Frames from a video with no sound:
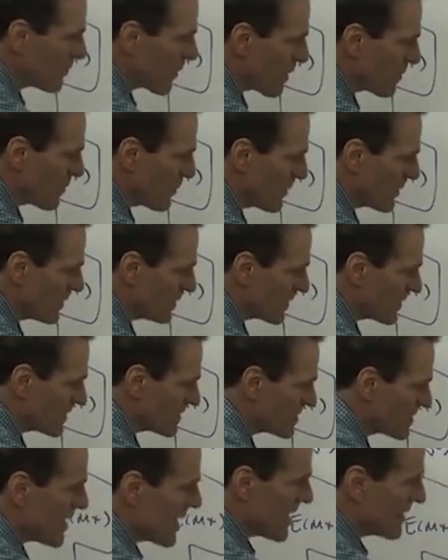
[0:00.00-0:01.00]

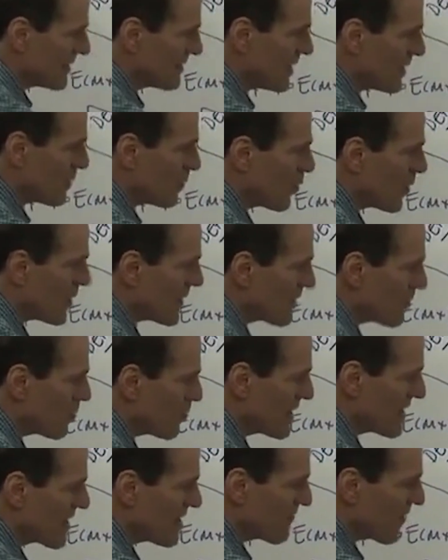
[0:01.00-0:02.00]
probabilities and then
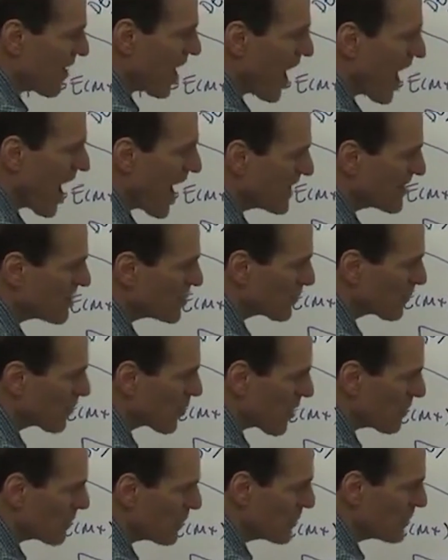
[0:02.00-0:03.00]
we give higher
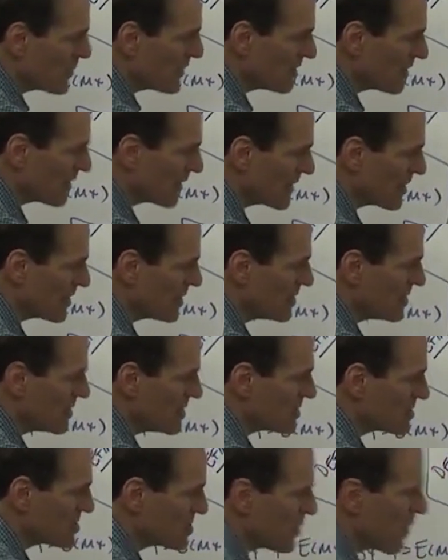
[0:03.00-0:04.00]
probability
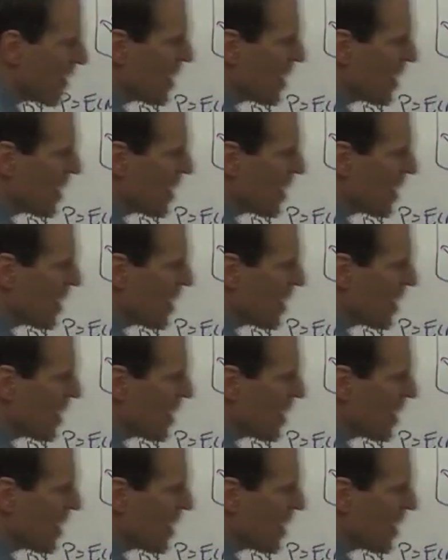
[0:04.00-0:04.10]
to